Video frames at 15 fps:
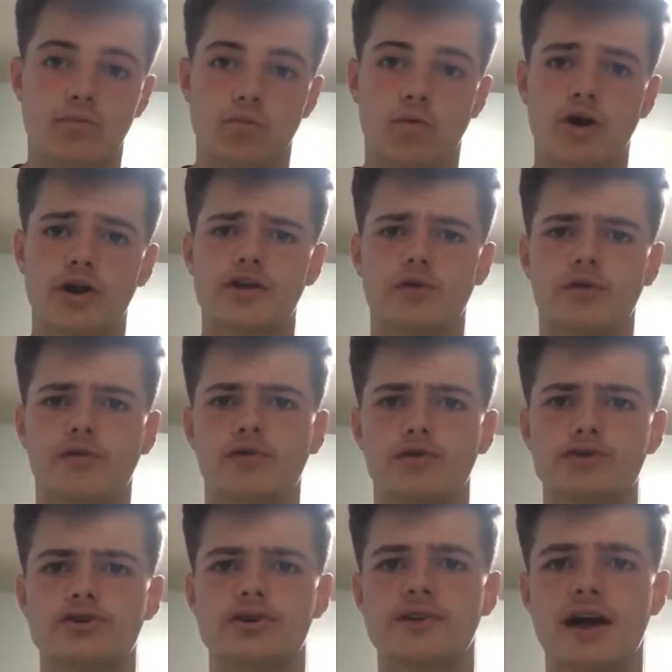
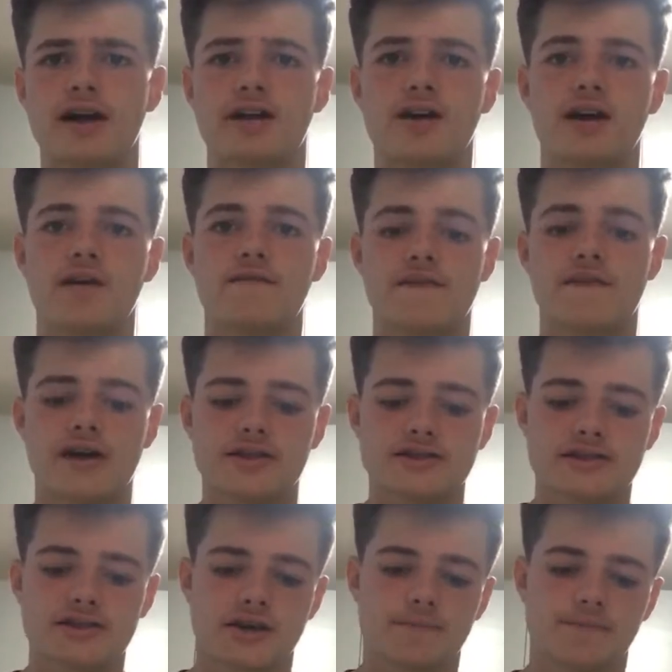What are your thoughts on that,
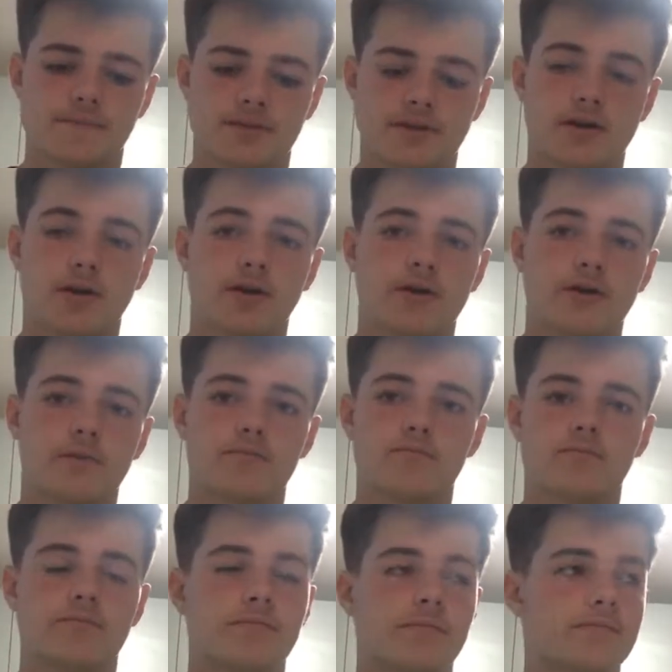Cardiff fans?
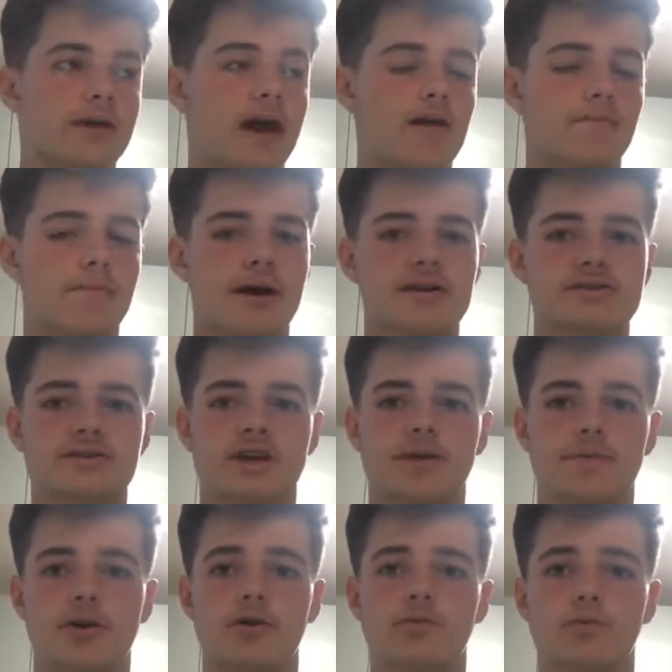On Callum
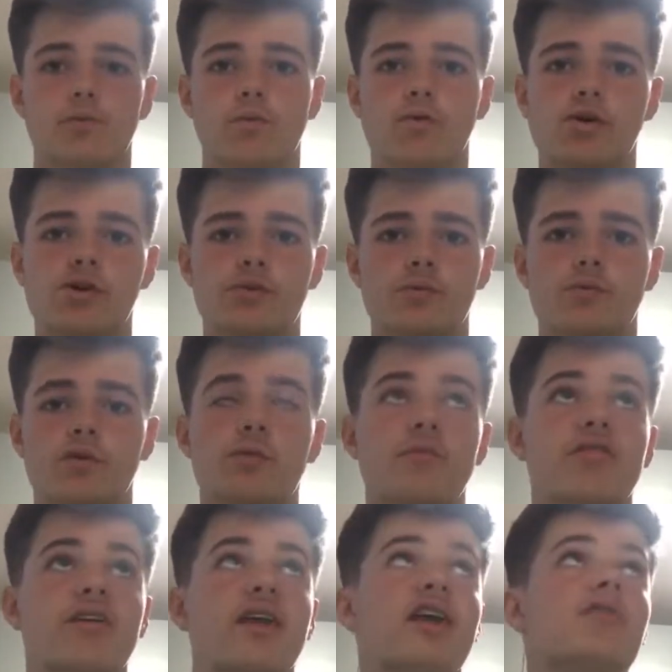Patterson coming on, what are
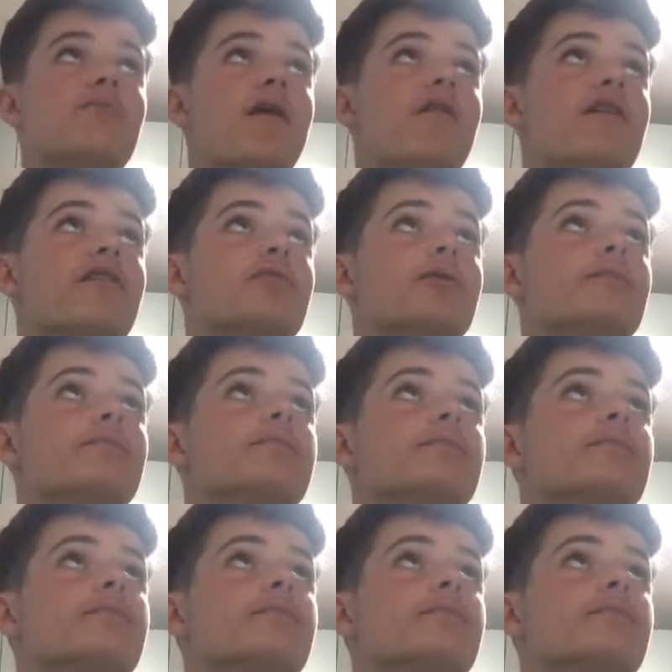we thinking about this one?